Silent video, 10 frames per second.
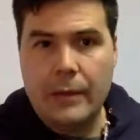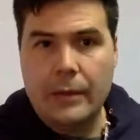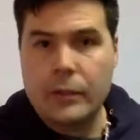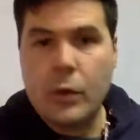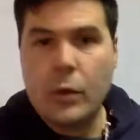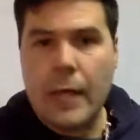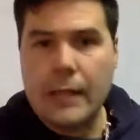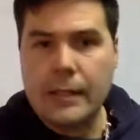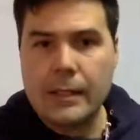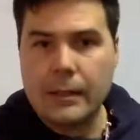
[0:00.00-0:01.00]
There's no
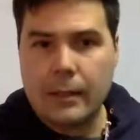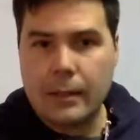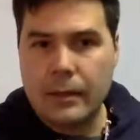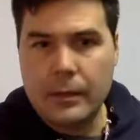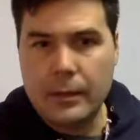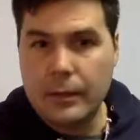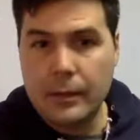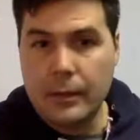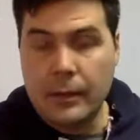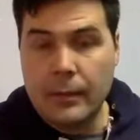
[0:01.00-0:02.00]
lesson learned
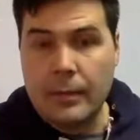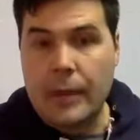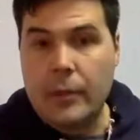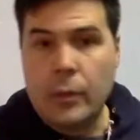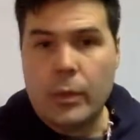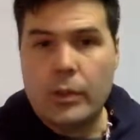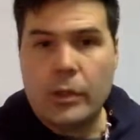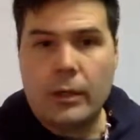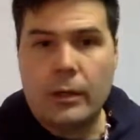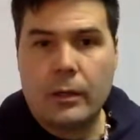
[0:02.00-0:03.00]
by
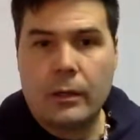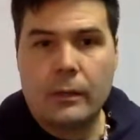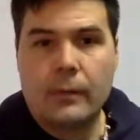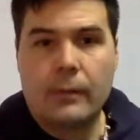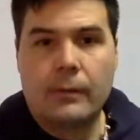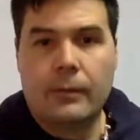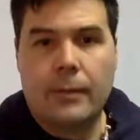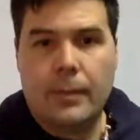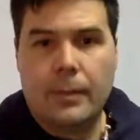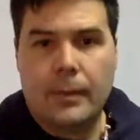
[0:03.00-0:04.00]
torture for
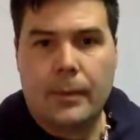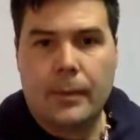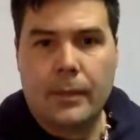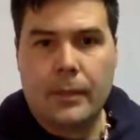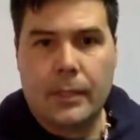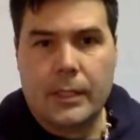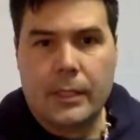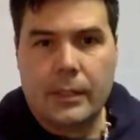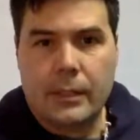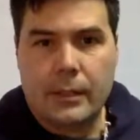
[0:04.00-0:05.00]
people. There just
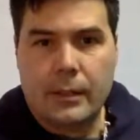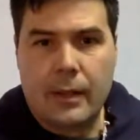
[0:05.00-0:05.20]
isn't.